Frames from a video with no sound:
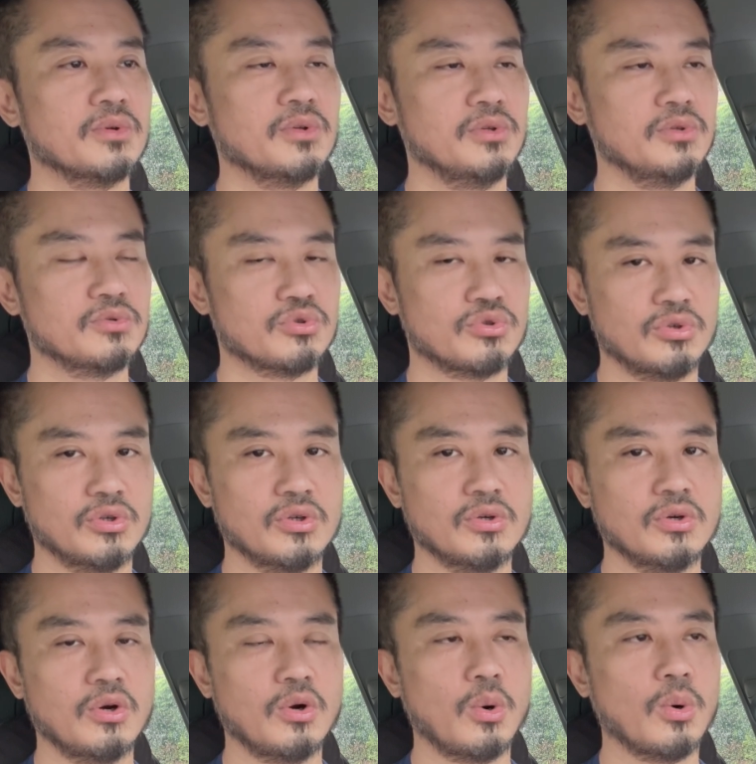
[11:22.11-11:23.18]

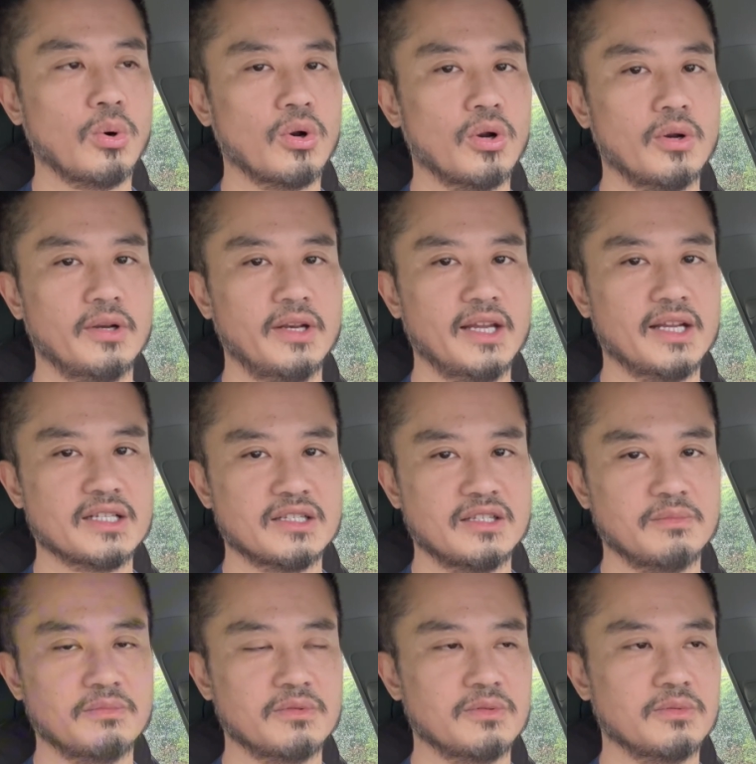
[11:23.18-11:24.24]
neutral or negative